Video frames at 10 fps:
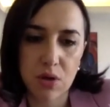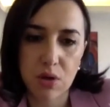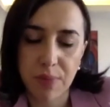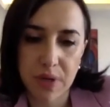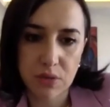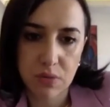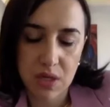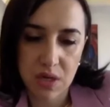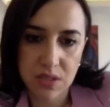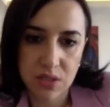compared to the
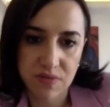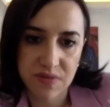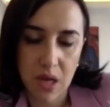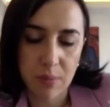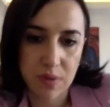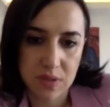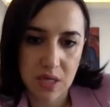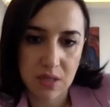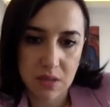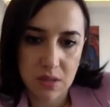crisis of Cyprus
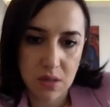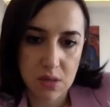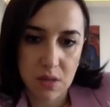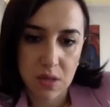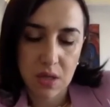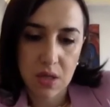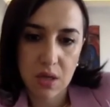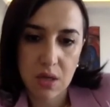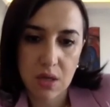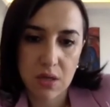and
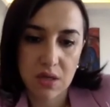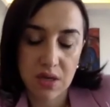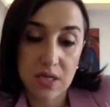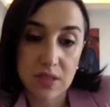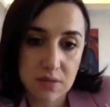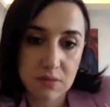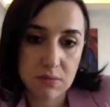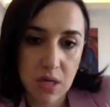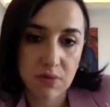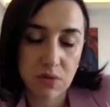Greece,
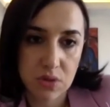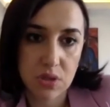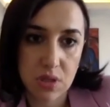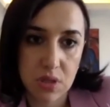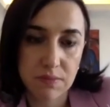unfortunately.